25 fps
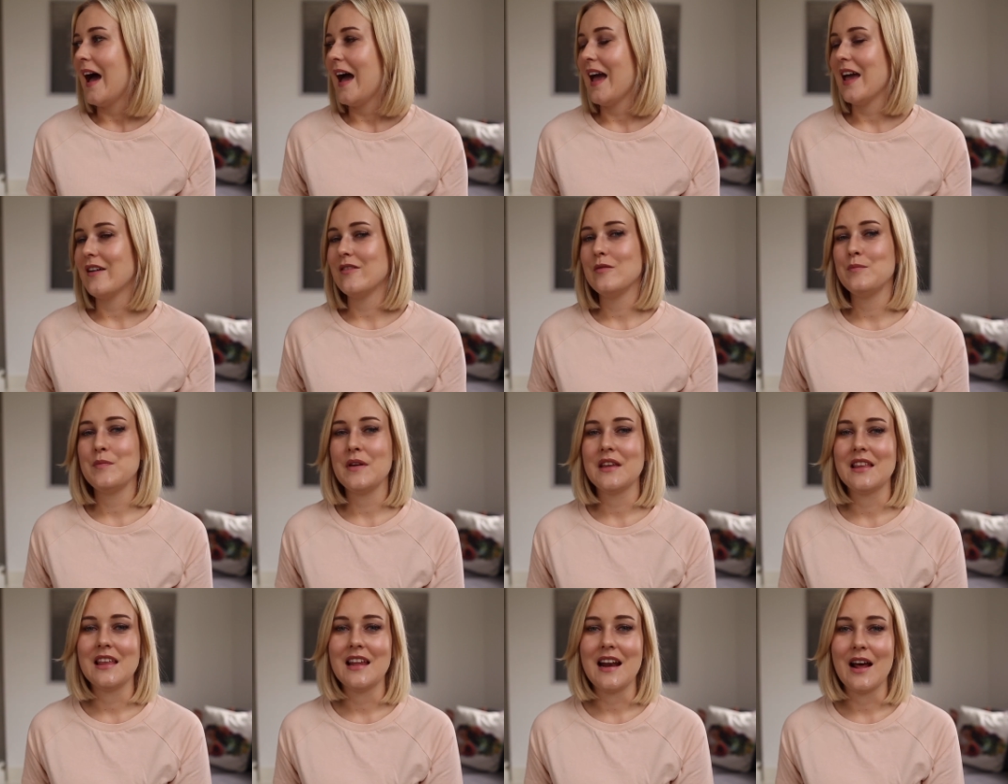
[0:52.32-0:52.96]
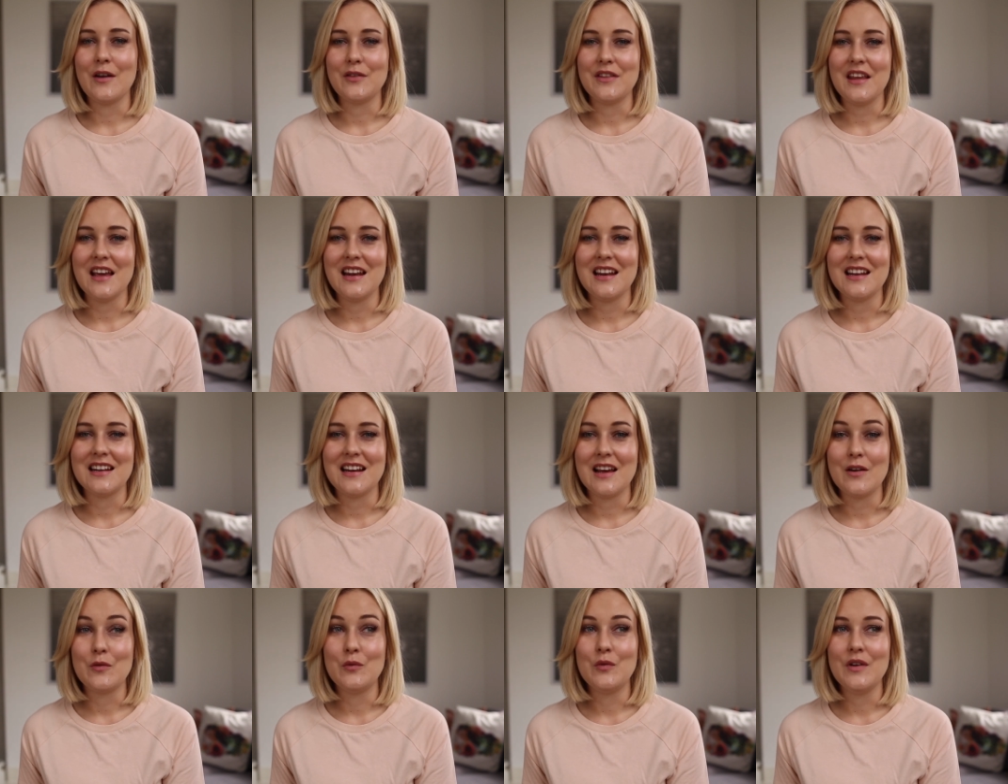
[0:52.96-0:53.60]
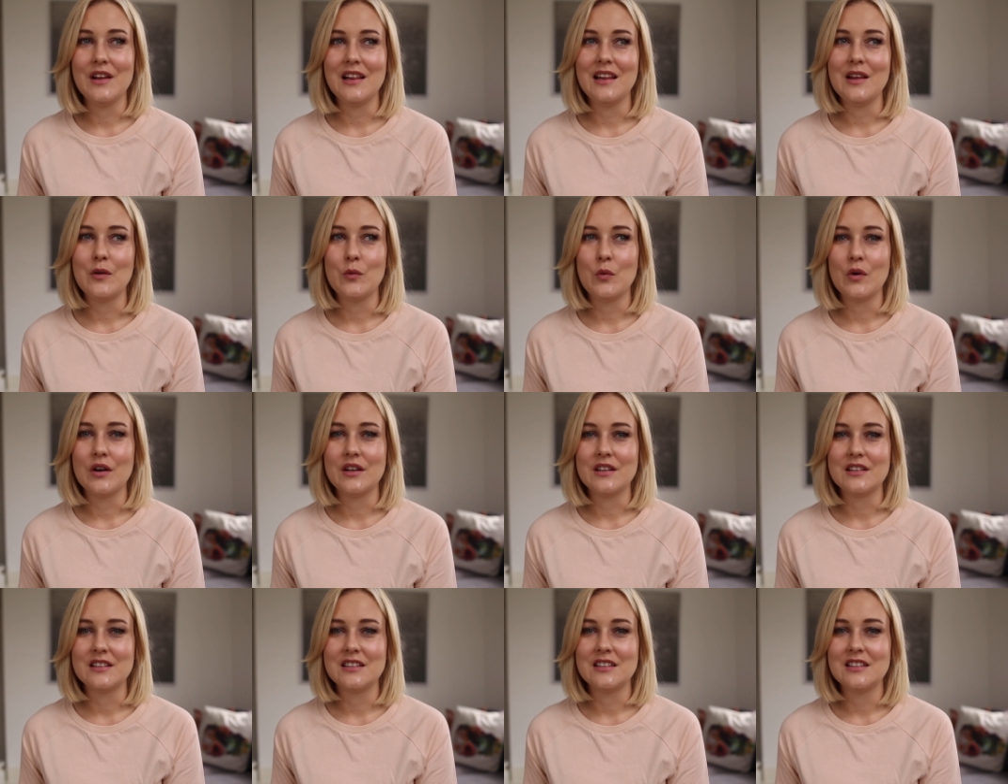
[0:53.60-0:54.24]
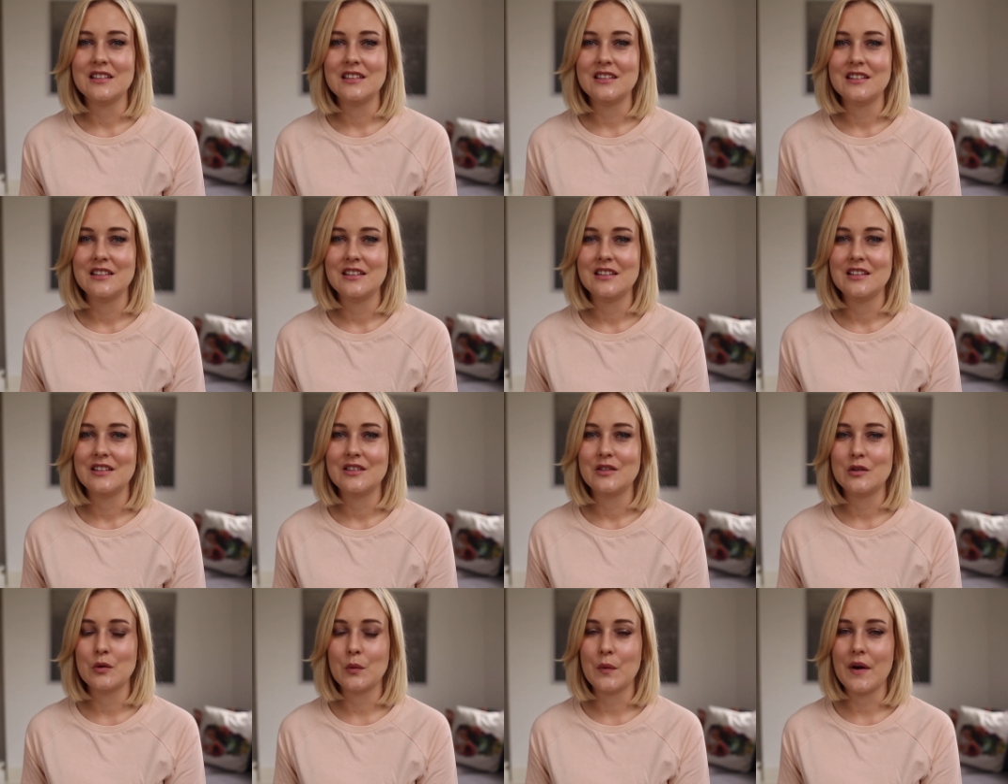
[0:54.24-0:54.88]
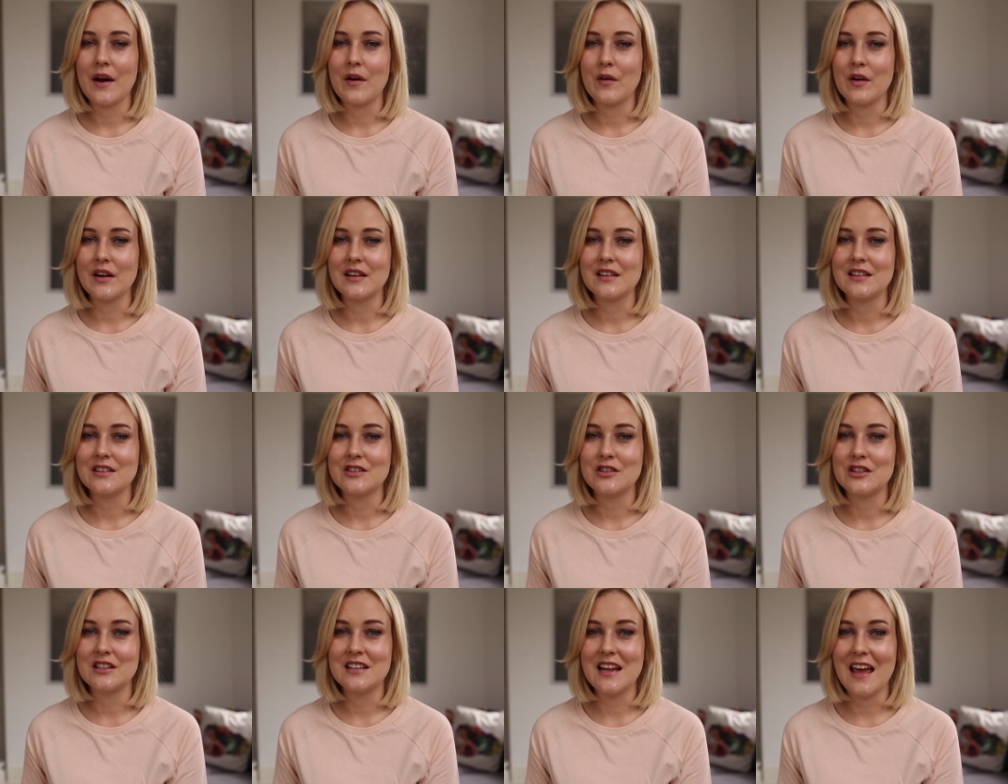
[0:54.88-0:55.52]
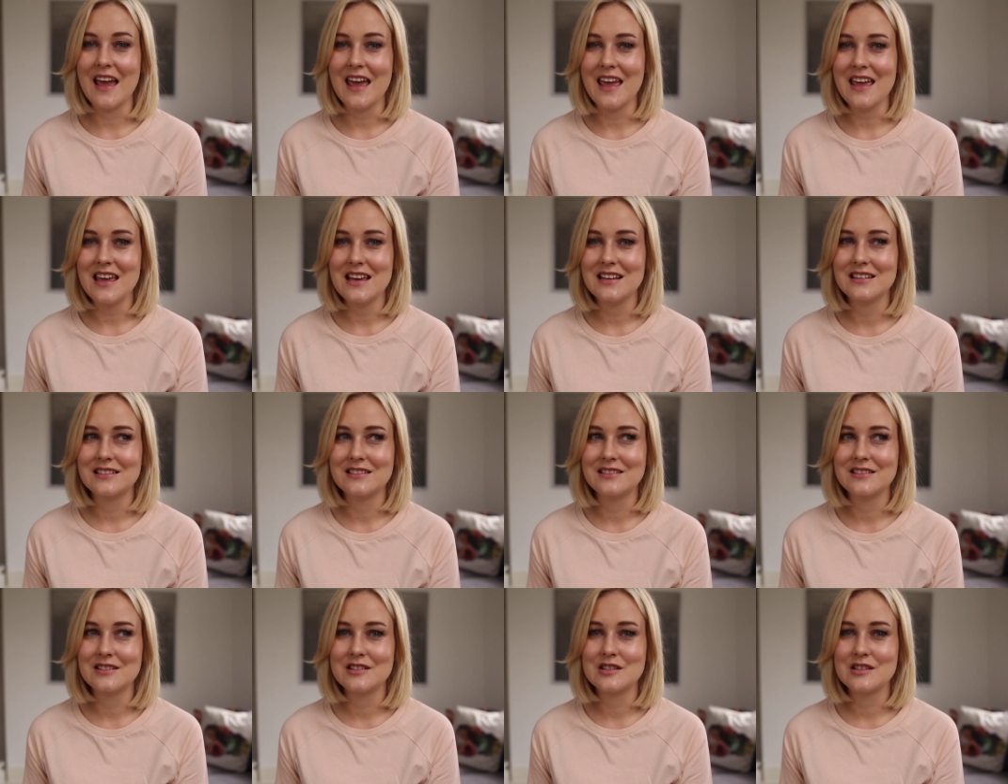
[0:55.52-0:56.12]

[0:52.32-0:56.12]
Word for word: I haven't picked it out yet and I really want to wear it today.